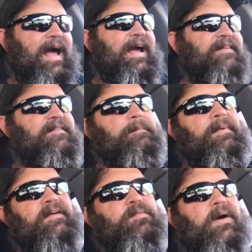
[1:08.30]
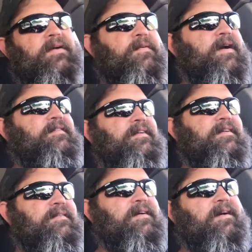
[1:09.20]
I guess the best way to phrase
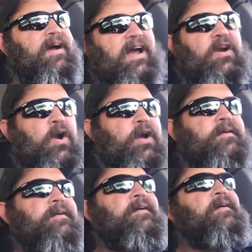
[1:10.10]
it, are ignorant.